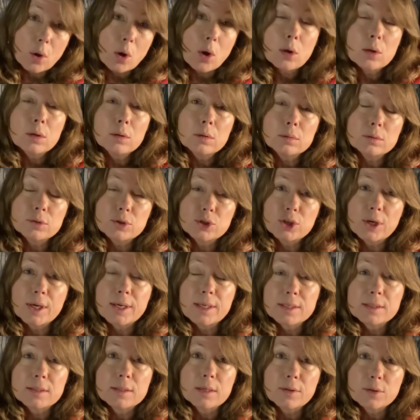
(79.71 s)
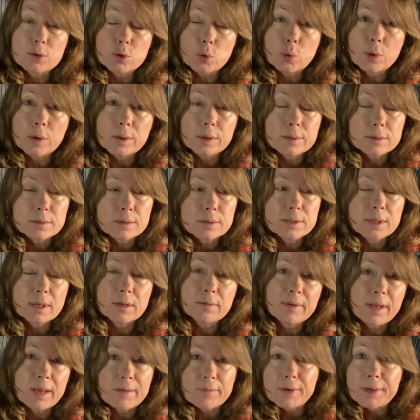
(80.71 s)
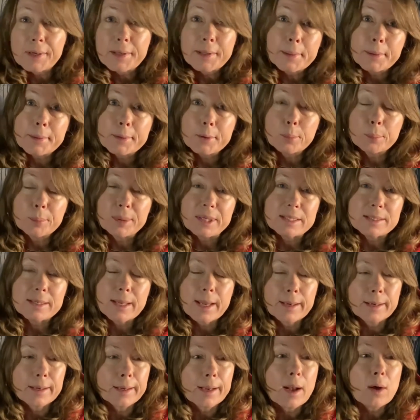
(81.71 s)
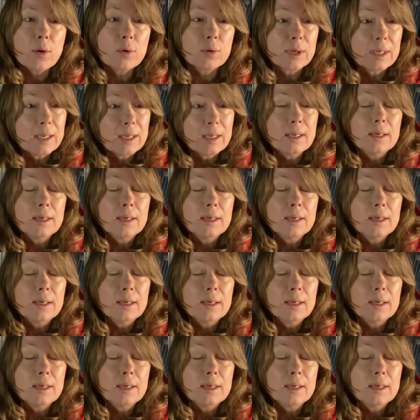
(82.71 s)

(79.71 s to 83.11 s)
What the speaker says: all shut into the door instead of having a little piece hanging out.